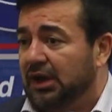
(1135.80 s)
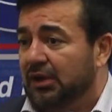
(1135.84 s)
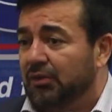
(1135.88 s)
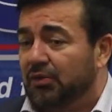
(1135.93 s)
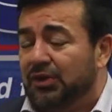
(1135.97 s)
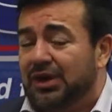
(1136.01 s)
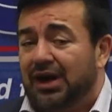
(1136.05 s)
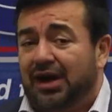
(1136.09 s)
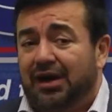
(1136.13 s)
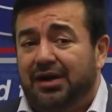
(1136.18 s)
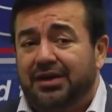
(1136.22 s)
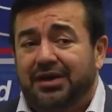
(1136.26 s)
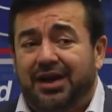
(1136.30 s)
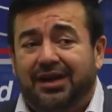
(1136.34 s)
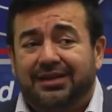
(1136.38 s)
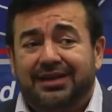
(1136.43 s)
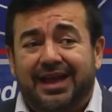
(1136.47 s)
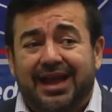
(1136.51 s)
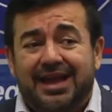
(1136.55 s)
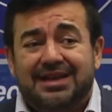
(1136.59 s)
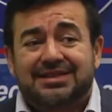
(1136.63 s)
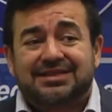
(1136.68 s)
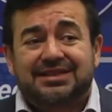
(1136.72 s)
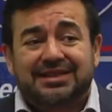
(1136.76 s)
We are not
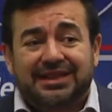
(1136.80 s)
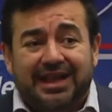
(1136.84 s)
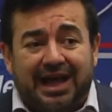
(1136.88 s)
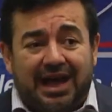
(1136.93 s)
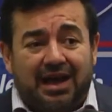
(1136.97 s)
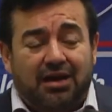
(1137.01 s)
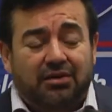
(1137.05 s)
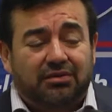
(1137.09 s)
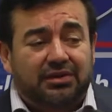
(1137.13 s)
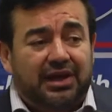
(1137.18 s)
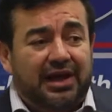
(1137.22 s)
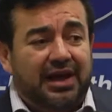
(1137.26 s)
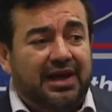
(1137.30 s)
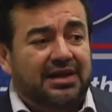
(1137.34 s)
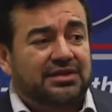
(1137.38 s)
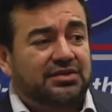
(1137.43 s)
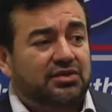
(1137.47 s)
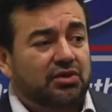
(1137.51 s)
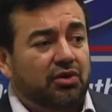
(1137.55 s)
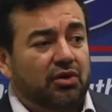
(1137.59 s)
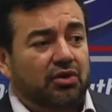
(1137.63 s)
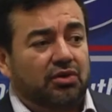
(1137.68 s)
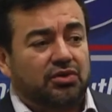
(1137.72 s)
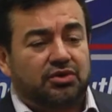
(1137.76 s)
as loud
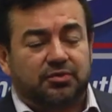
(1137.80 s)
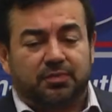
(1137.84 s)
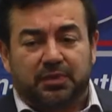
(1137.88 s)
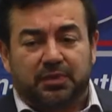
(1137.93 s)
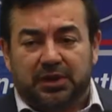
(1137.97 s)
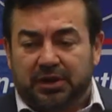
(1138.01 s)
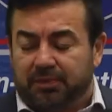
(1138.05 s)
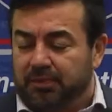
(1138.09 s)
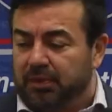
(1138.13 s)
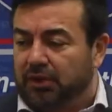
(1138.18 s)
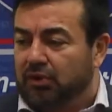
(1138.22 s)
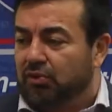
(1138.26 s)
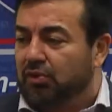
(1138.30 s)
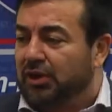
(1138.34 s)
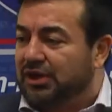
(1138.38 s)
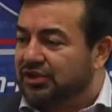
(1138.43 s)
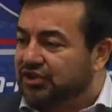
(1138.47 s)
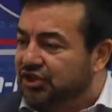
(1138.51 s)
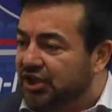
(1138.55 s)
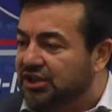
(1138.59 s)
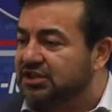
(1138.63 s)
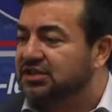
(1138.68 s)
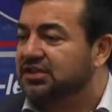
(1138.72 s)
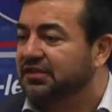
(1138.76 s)
as those people who are
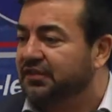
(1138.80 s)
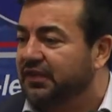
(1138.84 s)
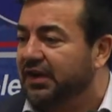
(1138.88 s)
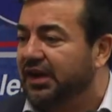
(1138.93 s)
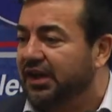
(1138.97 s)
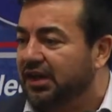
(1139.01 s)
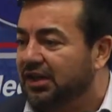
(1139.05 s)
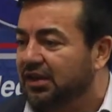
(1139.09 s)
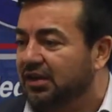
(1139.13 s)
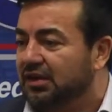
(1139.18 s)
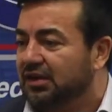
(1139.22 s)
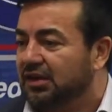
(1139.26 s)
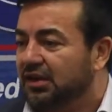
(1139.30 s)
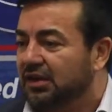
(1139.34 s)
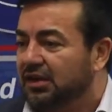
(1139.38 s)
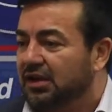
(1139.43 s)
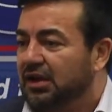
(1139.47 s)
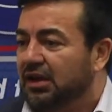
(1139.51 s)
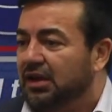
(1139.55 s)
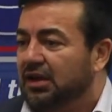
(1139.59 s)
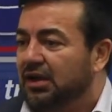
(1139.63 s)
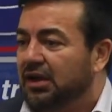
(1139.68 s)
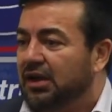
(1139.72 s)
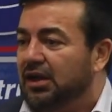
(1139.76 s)
justifying.
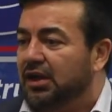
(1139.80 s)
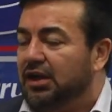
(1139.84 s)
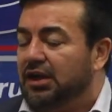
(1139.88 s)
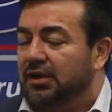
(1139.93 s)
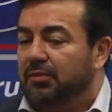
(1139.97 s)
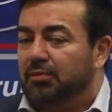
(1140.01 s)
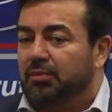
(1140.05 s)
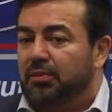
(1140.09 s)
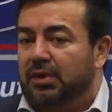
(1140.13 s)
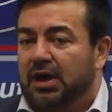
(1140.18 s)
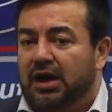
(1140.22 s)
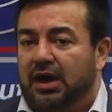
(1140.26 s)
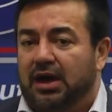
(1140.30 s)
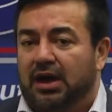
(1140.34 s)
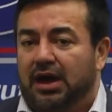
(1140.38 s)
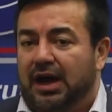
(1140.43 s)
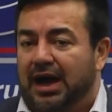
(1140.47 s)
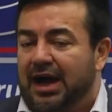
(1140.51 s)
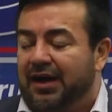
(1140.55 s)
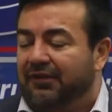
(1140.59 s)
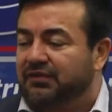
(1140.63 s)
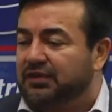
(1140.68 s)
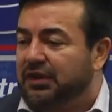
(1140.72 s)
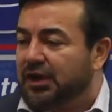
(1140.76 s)

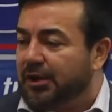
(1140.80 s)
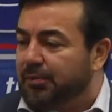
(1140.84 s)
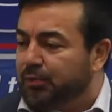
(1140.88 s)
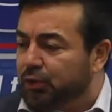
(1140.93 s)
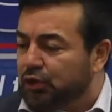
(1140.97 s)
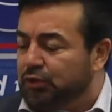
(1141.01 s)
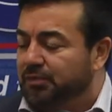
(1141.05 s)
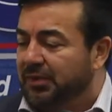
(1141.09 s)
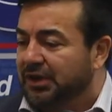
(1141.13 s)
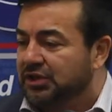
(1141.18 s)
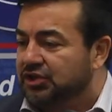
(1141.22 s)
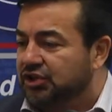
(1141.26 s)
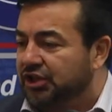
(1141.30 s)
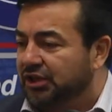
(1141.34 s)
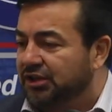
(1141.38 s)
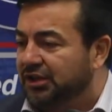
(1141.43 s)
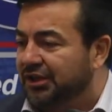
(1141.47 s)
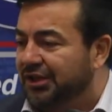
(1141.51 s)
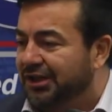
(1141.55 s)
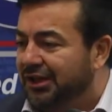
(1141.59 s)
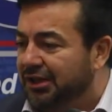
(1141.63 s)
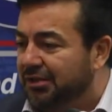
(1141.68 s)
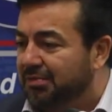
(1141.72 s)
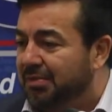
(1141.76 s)
After I put my
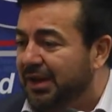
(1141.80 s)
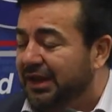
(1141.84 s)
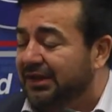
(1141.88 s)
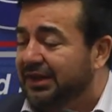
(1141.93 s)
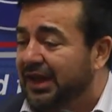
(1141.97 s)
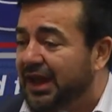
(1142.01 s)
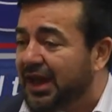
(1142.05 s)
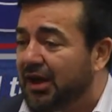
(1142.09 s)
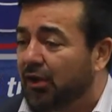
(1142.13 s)
children in bed